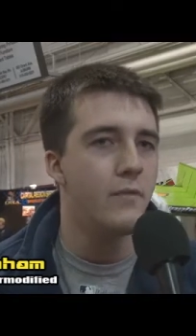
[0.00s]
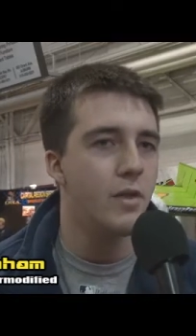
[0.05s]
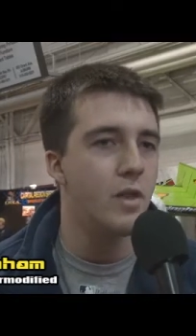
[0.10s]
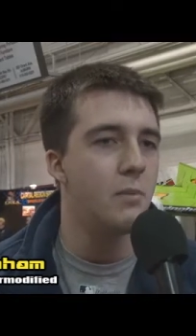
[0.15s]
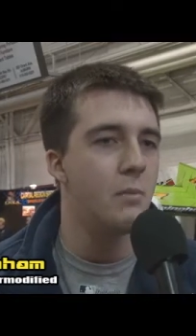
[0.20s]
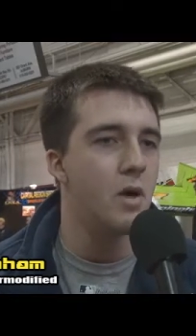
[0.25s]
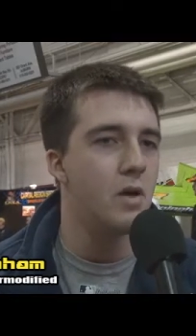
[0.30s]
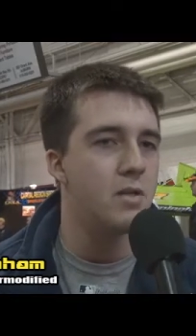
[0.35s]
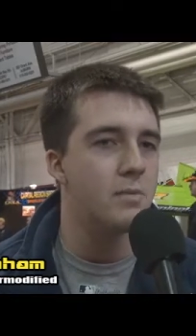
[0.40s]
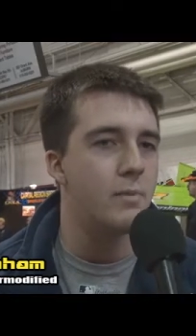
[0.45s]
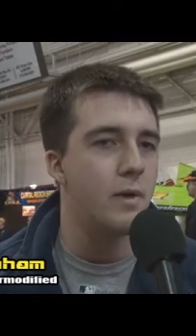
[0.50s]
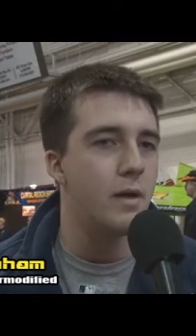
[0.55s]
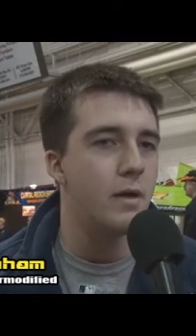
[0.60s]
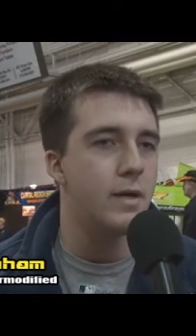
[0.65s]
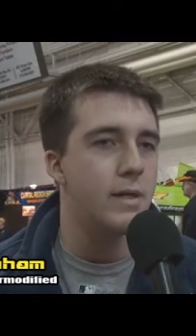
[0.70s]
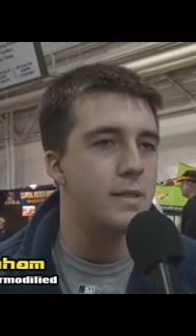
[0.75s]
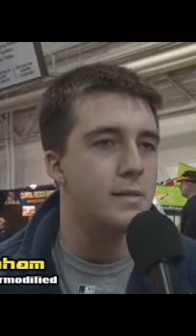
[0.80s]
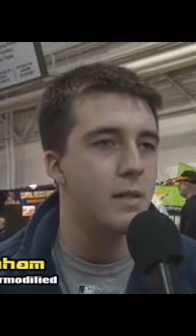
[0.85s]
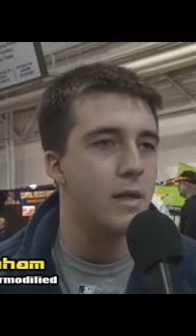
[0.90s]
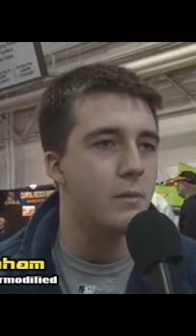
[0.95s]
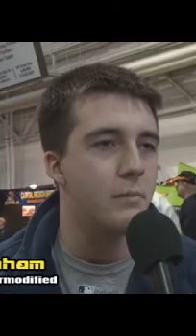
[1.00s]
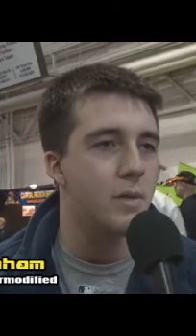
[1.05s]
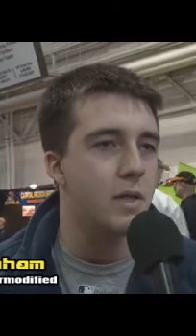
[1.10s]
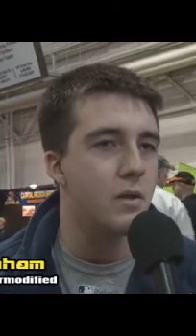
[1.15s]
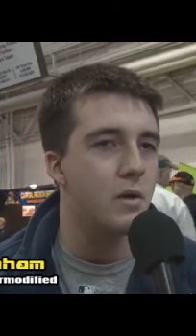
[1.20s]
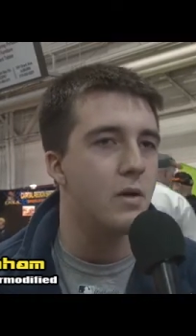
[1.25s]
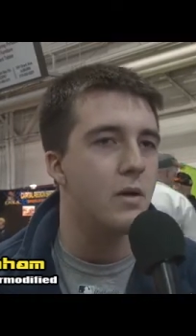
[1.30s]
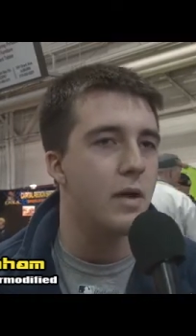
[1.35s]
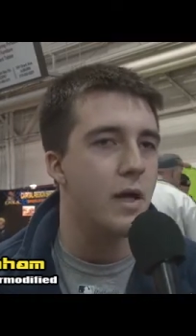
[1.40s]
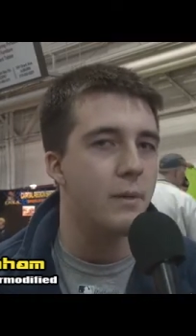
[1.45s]
for the most part, he's letting me
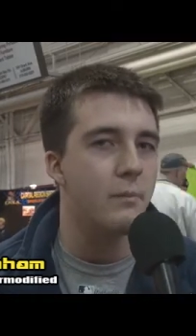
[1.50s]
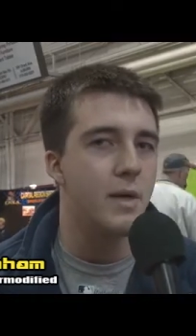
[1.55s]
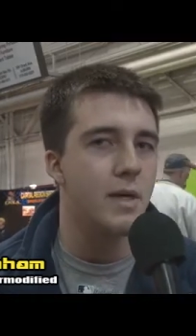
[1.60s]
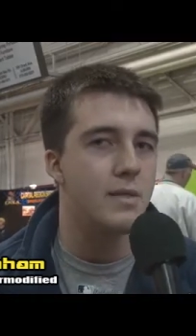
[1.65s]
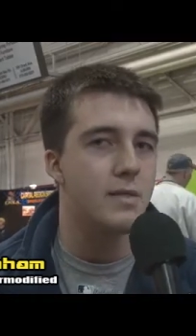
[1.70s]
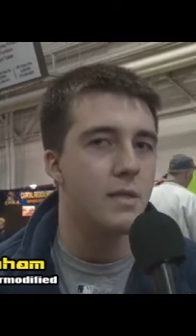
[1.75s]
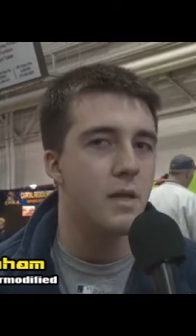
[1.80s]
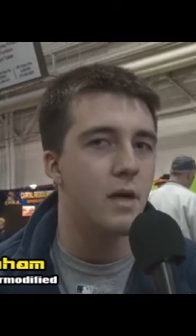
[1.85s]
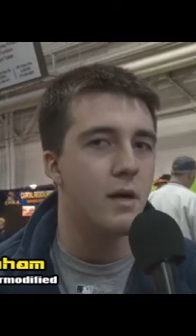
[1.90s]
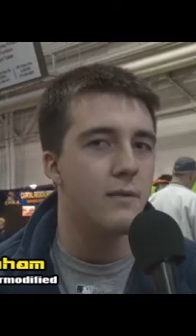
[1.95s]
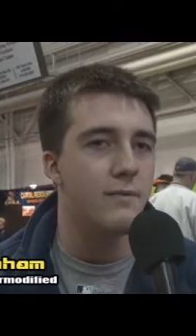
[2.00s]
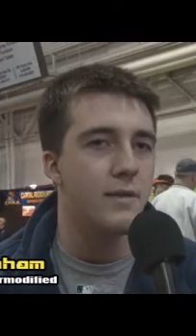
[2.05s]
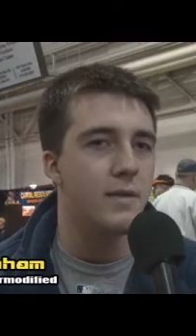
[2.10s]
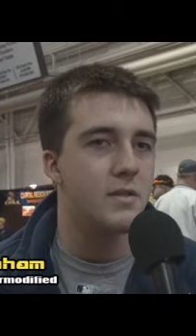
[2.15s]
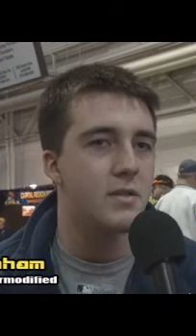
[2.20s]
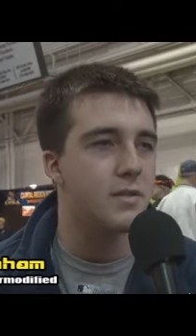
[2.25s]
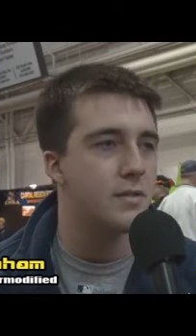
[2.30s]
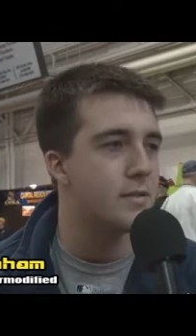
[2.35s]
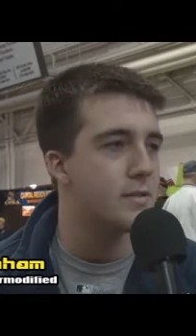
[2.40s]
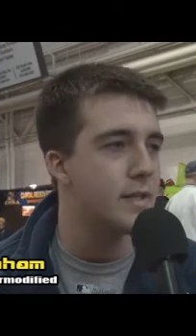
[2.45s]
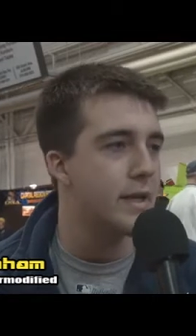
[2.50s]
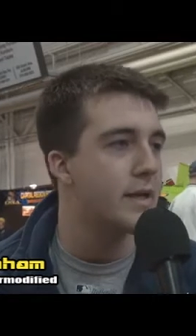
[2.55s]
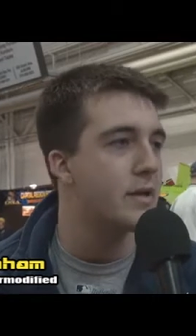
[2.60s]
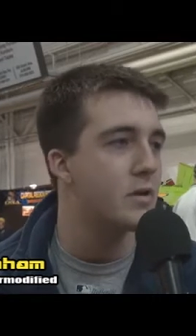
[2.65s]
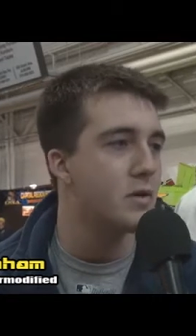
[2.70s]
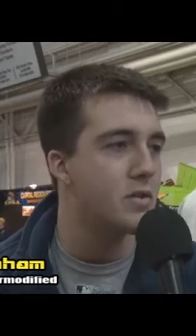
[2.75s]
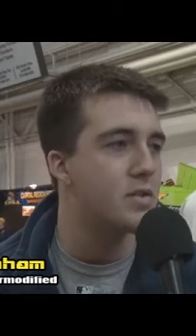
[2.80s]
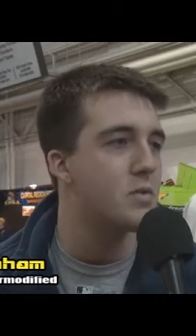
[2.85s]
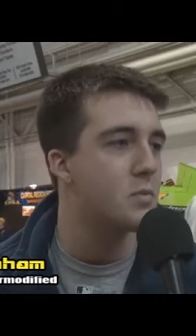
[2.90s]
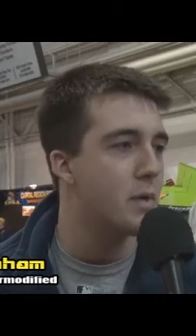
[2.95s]
learn on myself, a
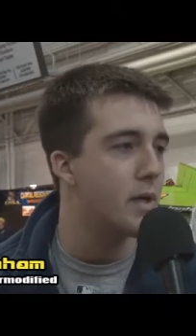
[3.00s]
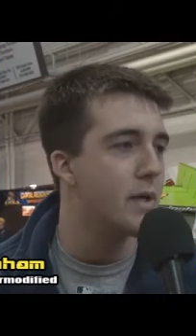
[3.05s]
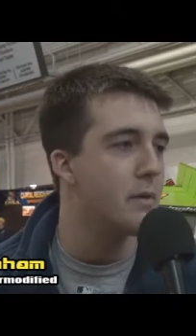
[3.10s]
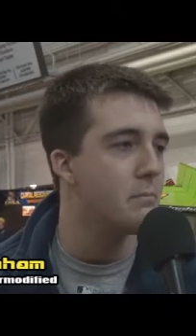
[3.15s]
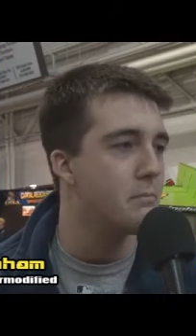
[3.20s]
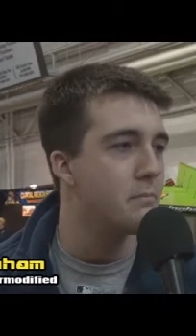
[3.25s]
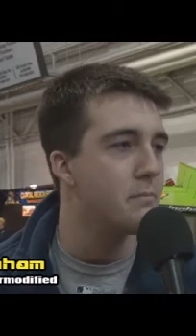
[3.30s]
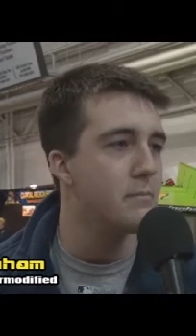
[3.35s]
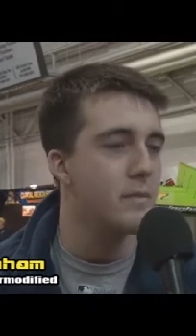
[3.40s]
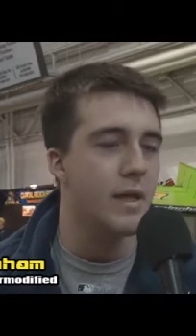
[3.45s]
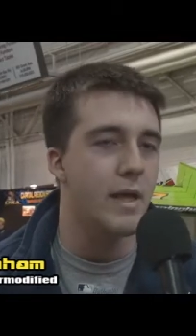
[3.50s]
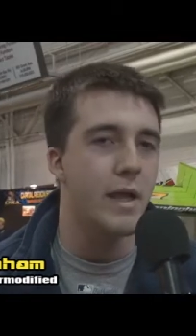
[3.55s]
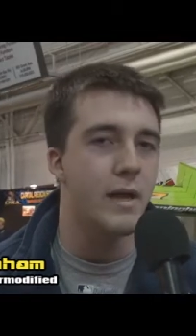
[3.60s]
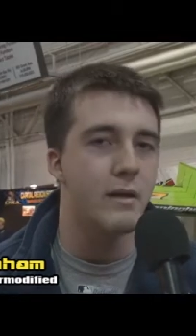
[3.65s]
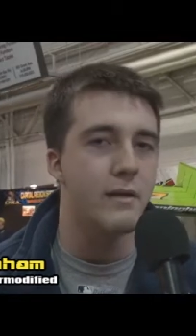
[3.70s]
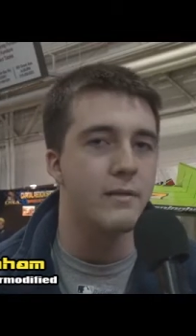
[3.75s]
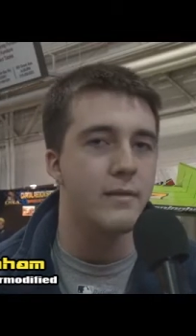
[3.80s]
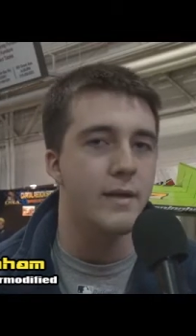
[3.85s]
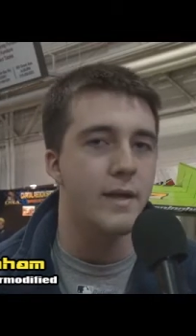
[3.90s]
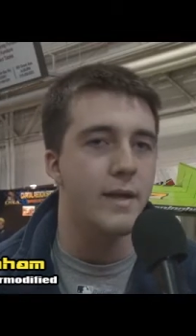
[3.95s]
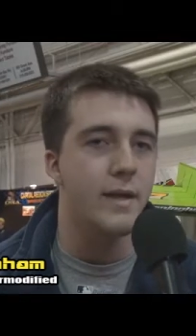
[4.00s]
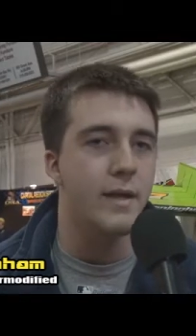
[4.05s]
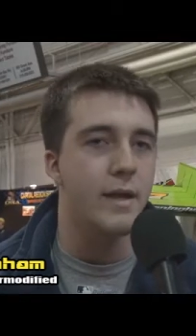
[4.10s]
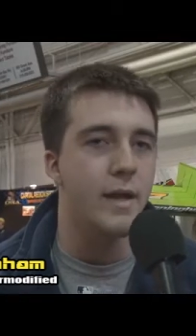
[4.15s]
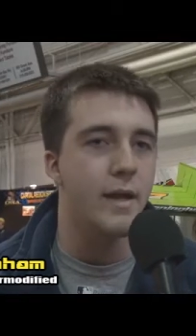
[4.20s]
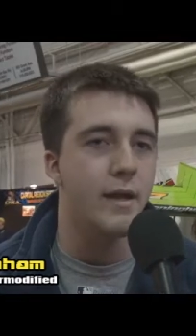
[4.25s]
sink or swim kind of thing.